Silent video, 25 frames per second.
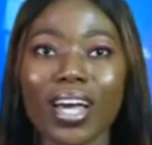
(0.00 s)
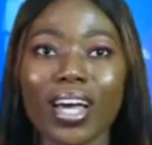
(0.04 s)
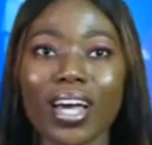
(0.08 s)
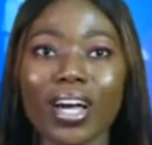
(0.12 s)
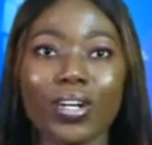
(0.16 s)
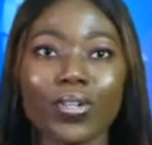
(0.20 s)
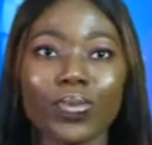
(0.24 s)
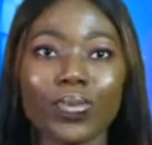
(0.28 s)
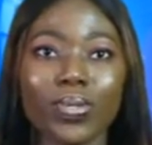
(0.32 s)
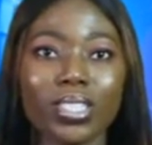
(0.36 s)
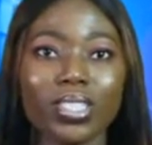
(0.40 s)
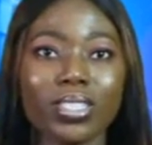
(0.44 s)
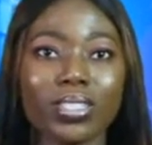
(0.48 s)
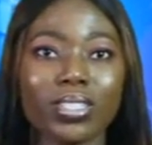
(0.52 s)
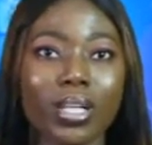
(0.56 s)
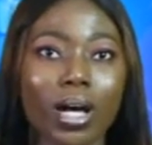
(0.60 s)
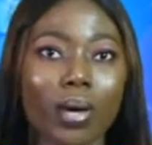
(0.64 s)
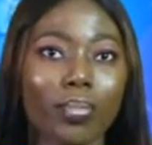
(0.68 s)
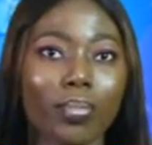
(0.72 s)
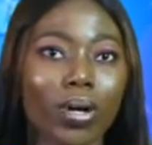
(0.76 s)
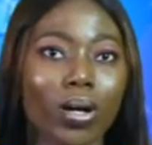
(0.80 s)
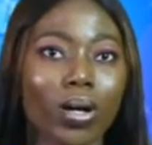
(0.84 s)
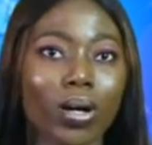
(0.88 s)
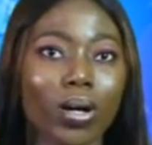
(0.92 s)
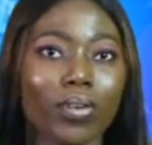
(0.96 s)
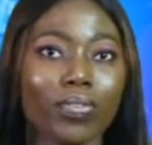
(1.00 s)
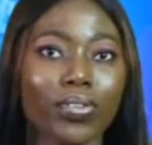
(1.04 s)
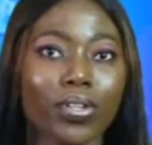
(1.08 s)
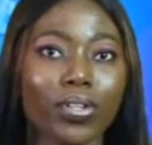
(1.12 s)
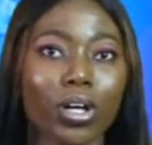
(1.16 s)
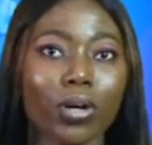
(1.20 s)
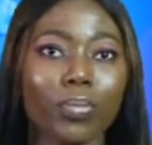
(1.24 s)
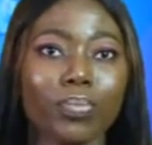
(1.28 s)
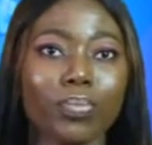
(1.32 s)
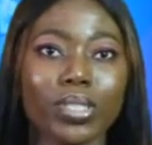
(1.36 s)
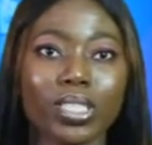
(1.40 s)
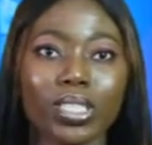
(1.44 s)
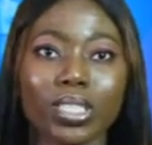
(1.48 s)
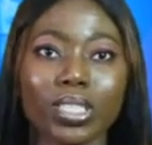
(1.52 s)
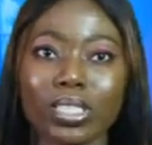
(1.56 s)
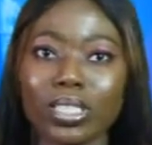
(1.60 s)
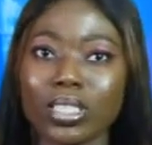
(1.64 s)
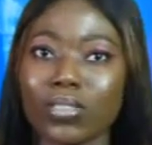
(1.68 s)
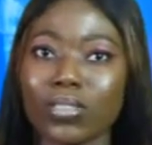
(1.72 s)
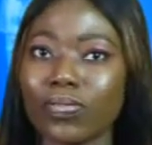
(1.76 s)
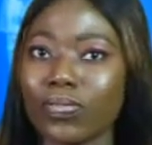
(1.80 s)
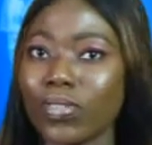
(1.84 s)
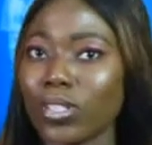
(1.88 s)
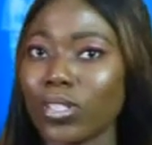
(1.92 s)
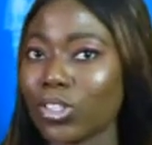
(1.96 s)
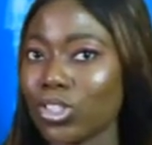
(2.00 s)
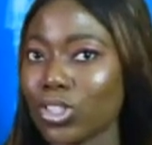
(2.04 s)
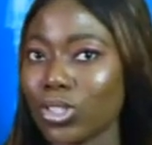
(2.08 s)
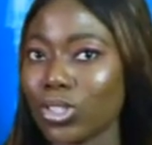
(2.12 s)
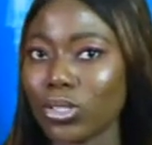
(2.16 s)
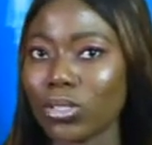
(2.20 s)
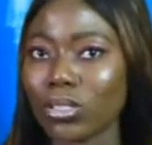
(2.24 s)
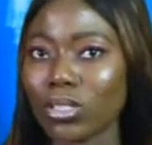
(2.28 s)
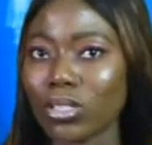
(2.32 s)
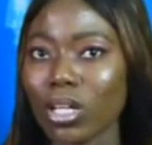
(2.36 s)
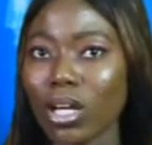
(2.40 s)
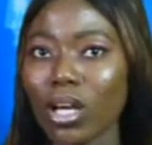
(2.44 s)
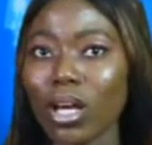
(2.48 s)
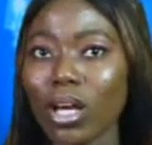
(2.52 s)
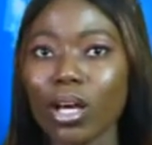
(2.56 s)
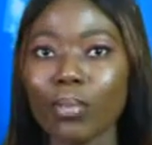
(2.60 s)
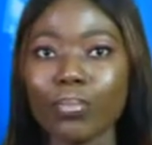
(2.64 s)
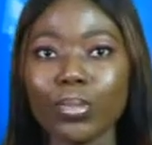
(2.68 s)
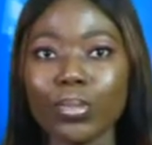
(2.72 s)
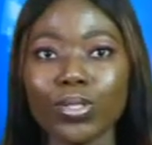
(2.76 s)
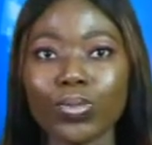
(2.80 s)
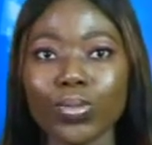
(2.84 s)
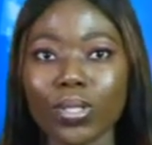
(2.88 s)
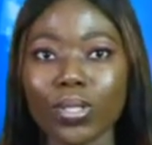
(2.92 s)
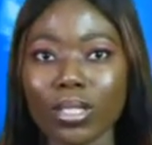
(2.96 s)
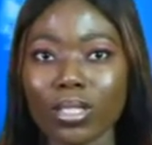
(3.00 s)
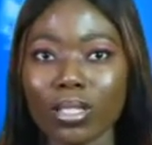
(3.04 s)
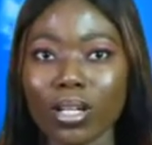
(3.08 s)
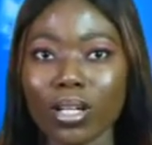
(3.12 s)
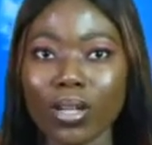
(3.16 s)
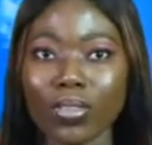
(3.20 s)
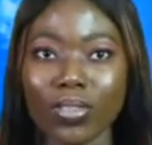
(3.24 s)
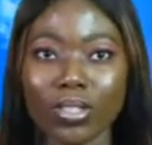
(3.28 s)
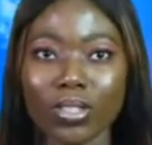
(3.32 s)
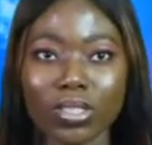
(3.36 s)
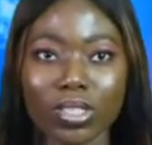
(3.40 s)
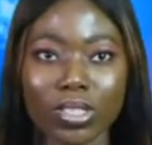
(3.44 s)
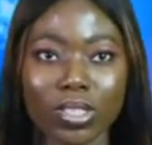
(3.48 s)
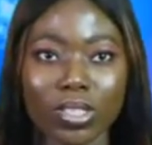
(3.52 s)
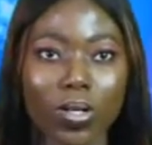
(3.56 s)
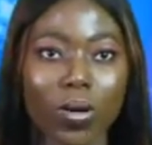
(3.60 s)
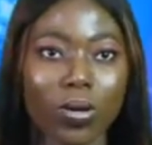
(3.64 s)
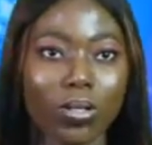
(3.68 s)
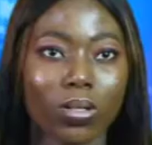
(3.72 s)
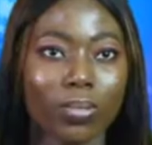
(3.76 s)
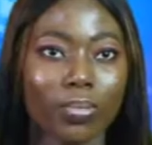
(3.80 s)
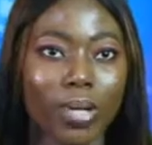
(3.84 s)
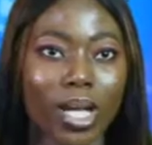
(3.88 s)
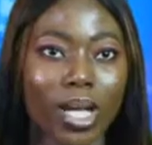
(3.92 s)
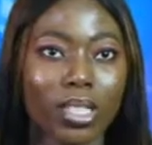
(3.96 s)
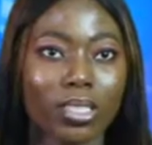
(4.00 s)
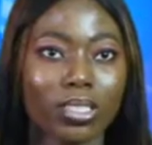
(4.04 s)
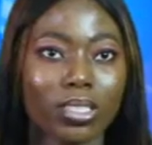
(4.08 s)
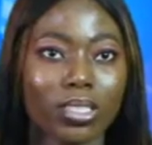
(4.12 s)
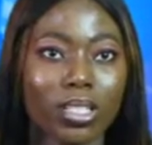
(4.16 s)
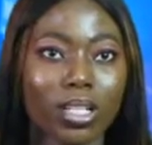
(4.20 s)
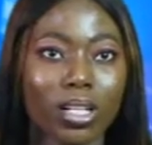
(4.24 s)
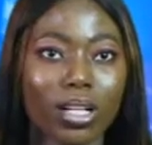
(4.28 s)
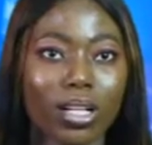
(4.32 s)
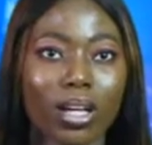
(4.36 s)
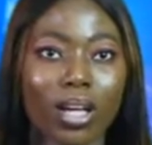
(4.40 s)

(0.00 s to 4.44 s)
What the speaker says: a greater number of competitive fixtures between this tournament.